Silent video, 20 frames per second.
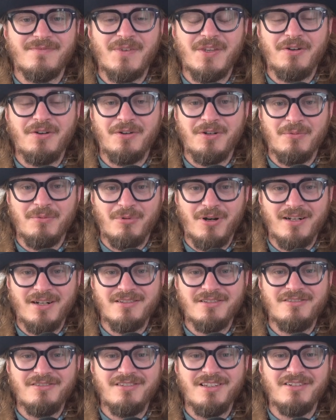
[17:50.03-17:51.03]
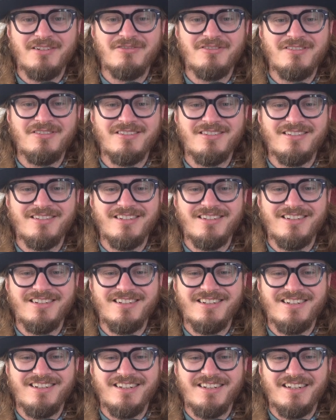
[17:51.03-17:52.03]
On a practical level,
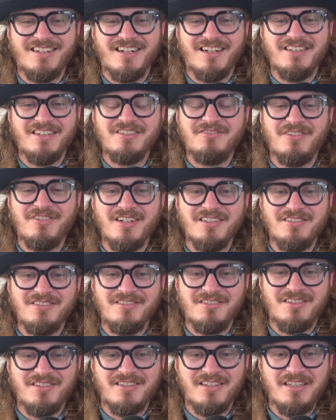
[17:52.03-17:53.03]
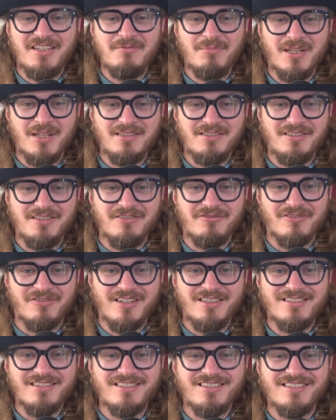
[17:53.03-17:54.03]
I advise you to take plenty of
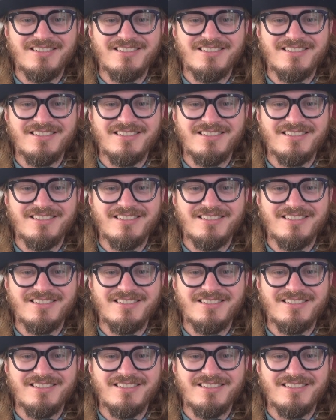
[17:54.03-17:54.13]
rest.